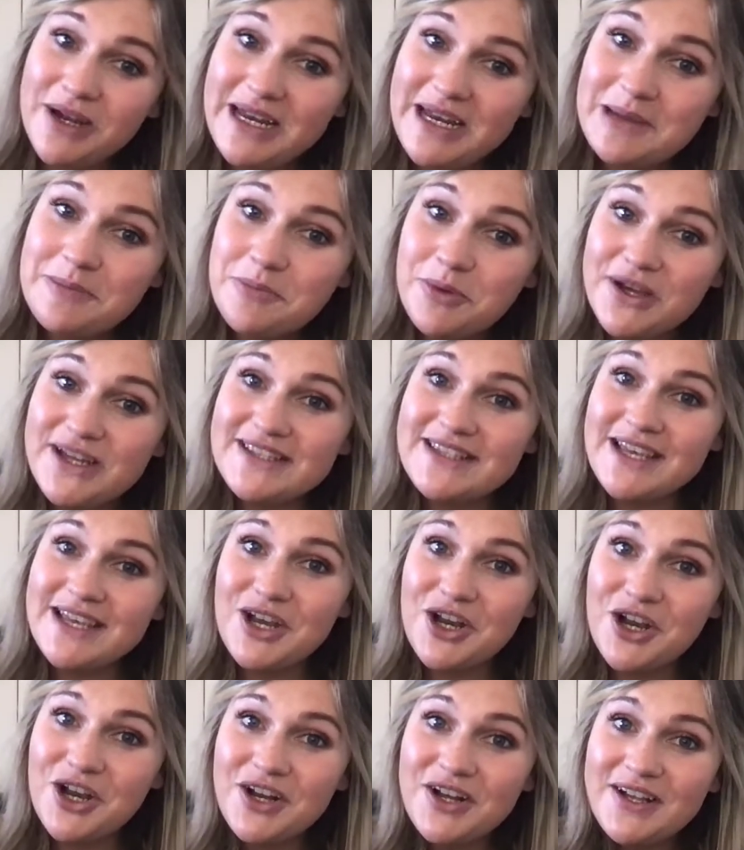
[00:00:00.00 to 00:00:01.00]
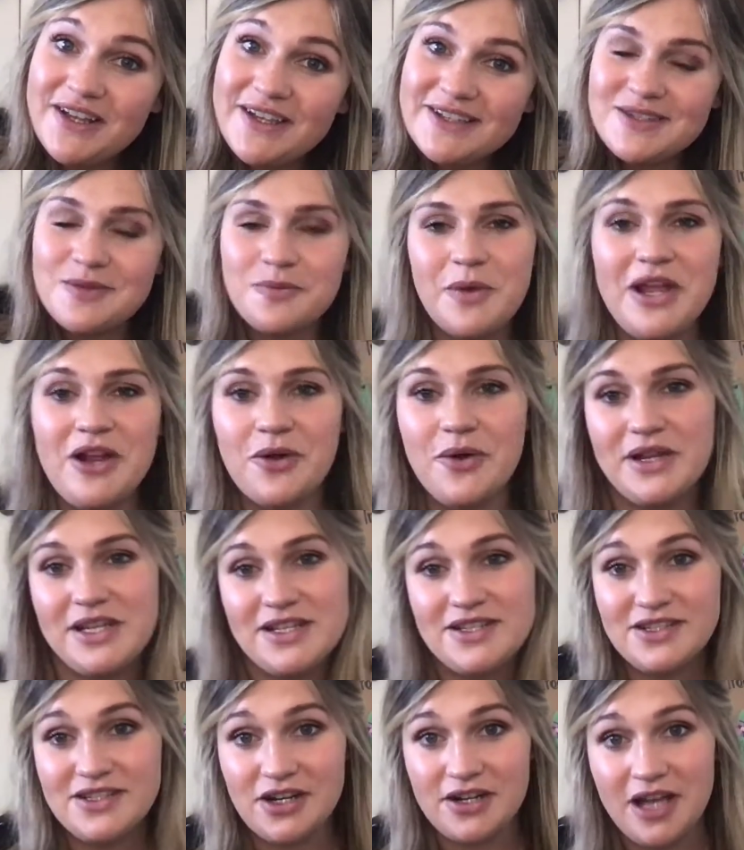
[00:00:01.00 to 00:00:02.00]
morning, boys and girls. We are going to
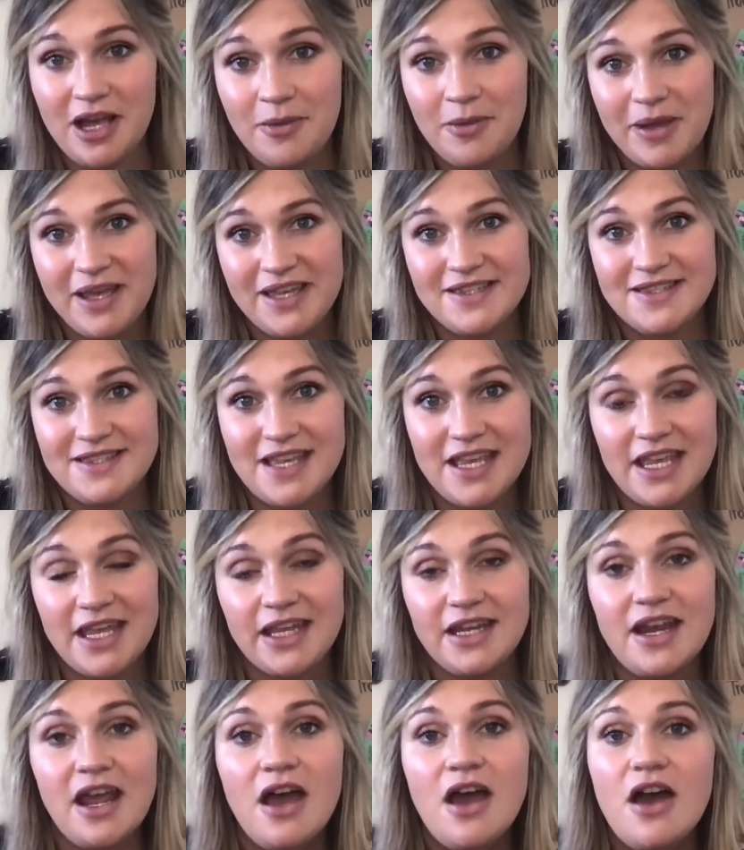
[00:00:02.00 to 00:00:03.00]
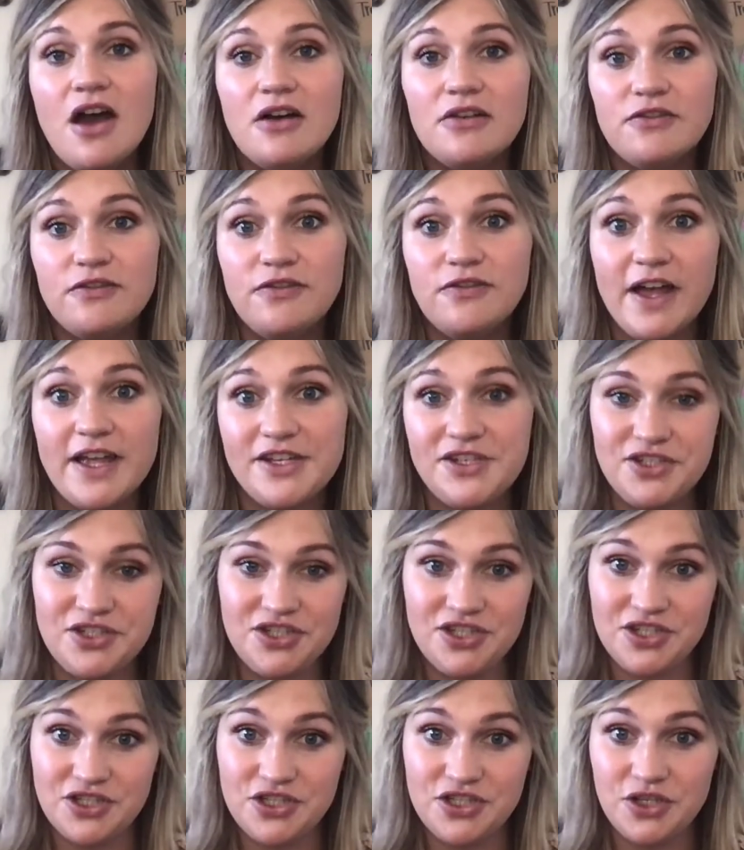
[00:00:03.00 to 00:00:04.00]
start out by singing Fun
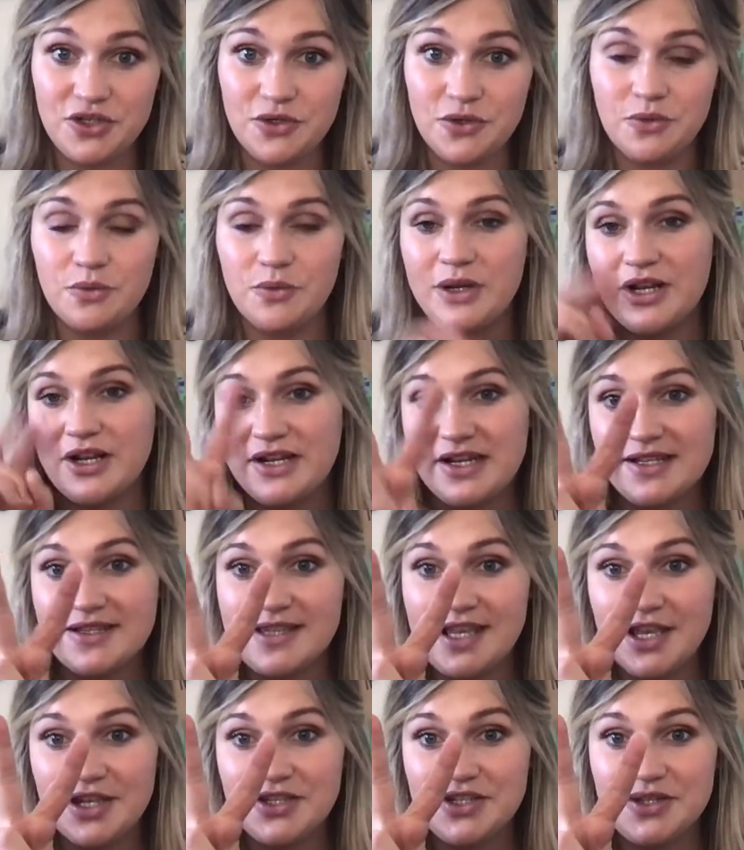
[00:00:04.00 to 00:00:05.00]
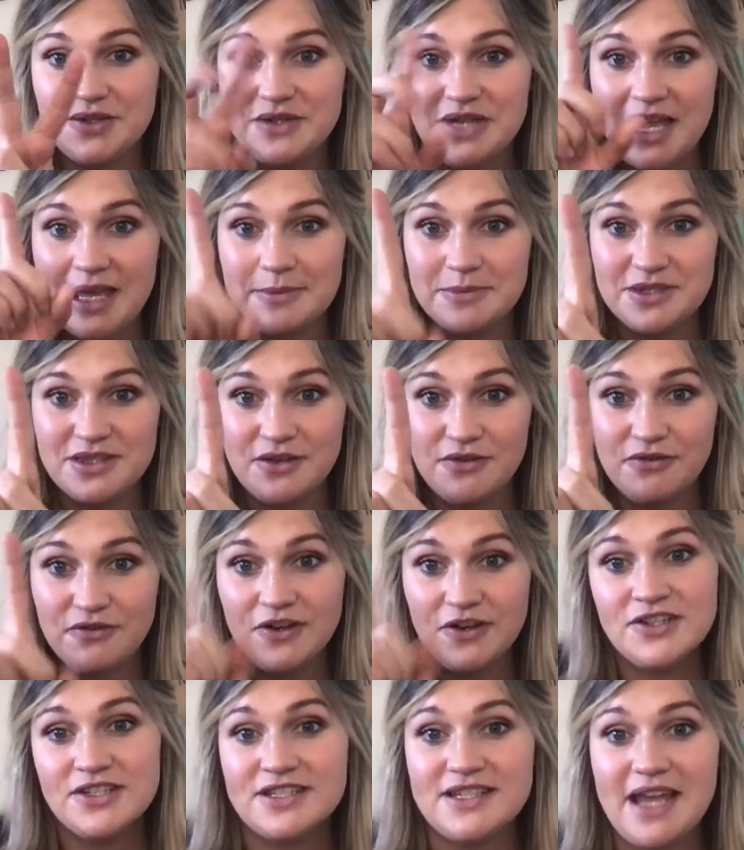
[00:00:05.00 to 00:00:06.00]
to Do. We are going to sing it 2 times. The
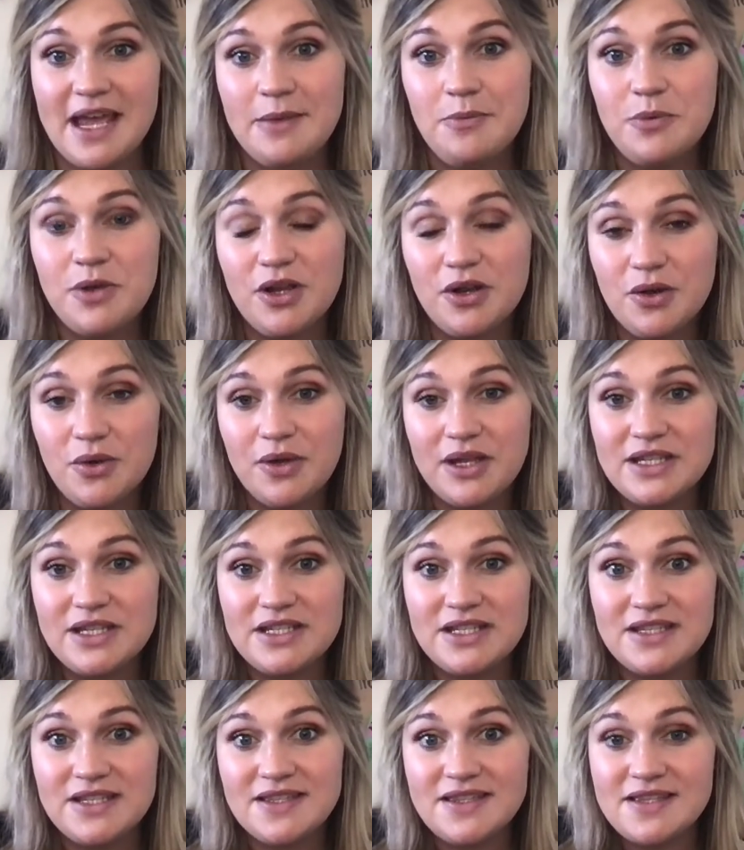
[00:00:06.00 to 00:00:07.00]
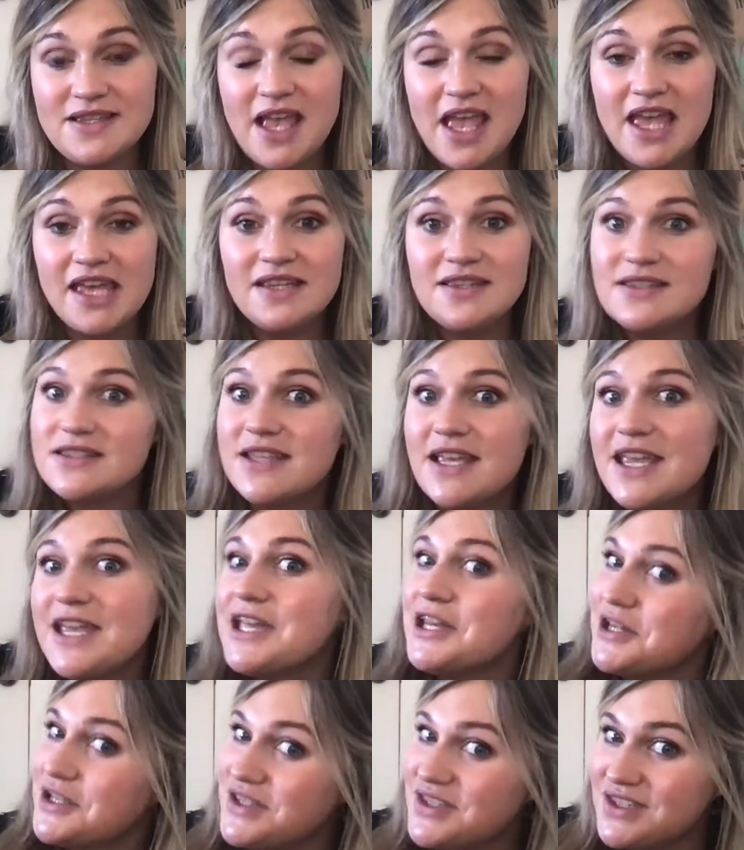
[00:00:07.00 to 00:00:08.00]
first time we are going to say
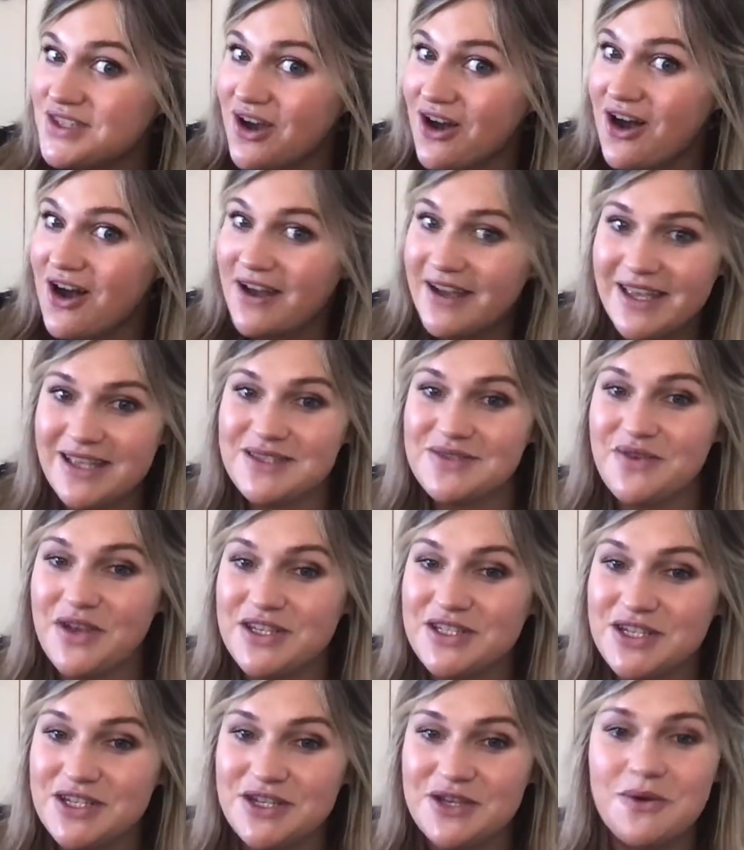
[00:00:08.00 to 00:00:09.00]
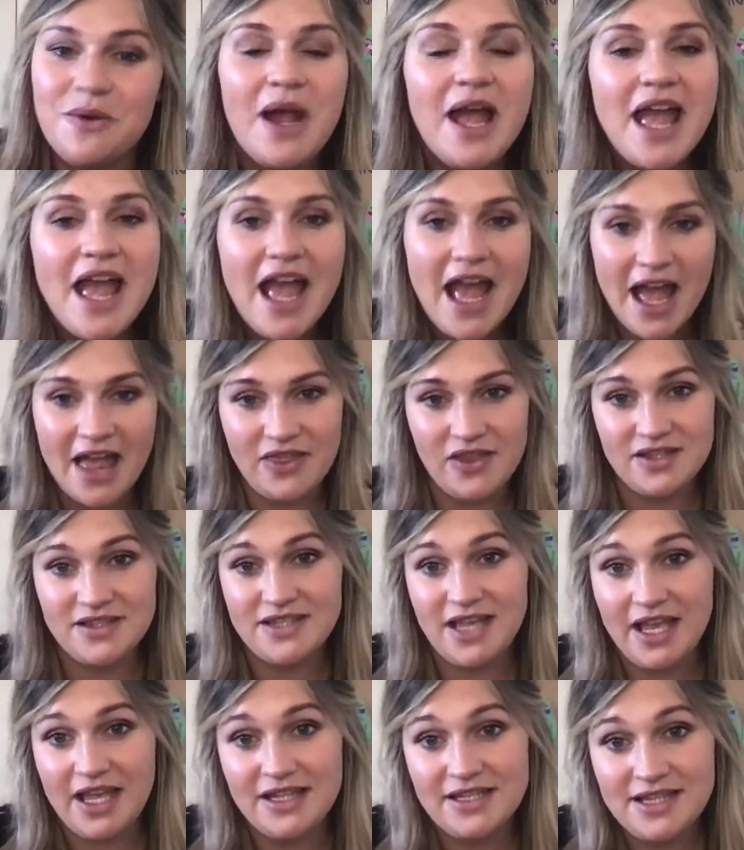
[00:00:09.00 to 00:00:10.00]
singing a song is fun to do. And the
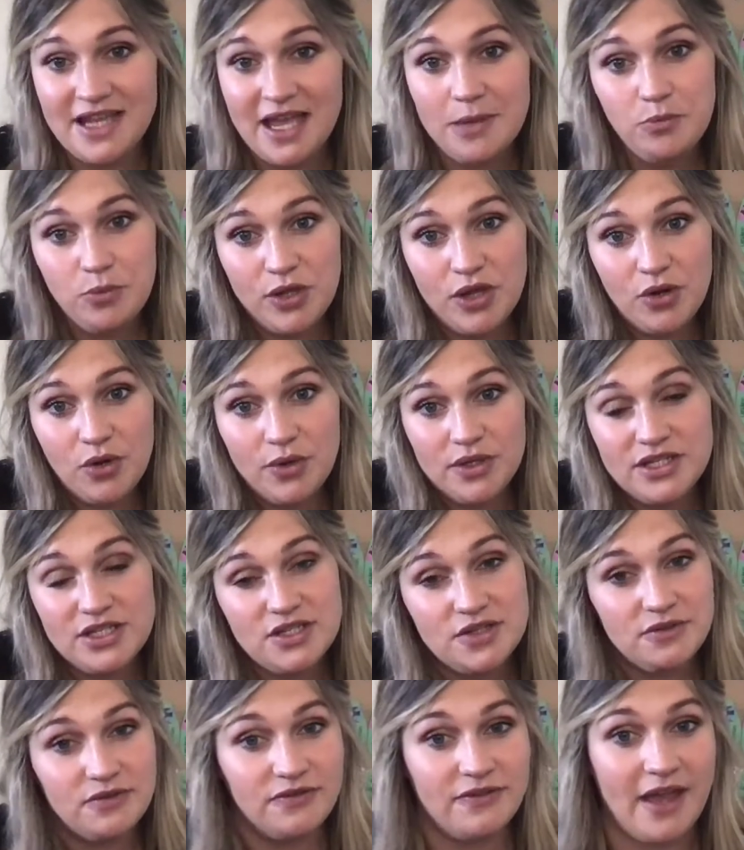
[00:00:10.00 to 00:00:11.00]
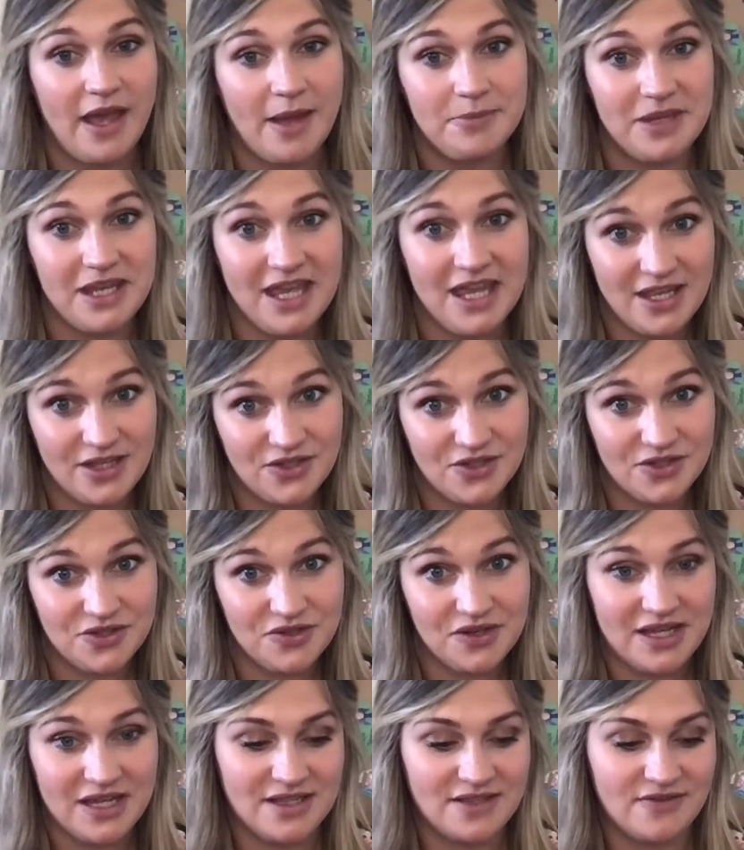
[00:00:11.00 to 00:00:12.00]
second time we are going to do family
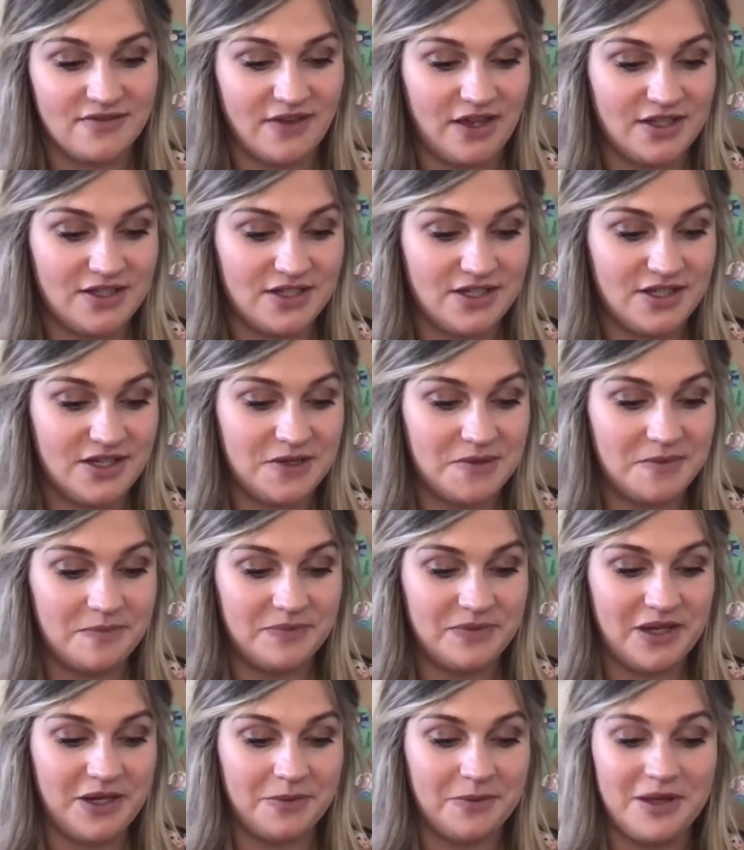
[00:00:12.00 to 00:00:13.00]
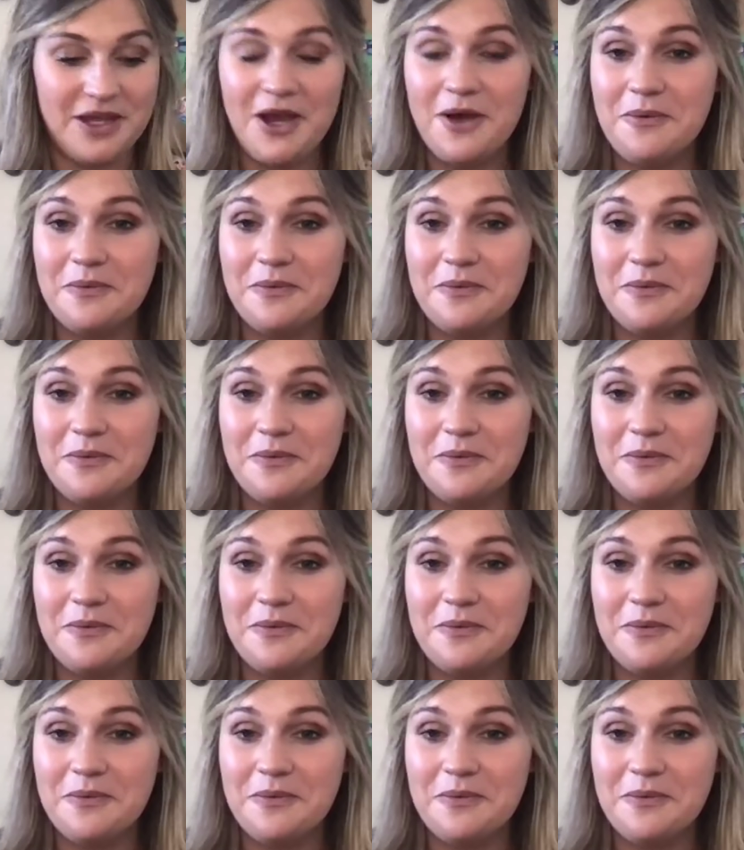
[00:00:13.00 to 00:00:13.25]
history is fun to do. Here we go.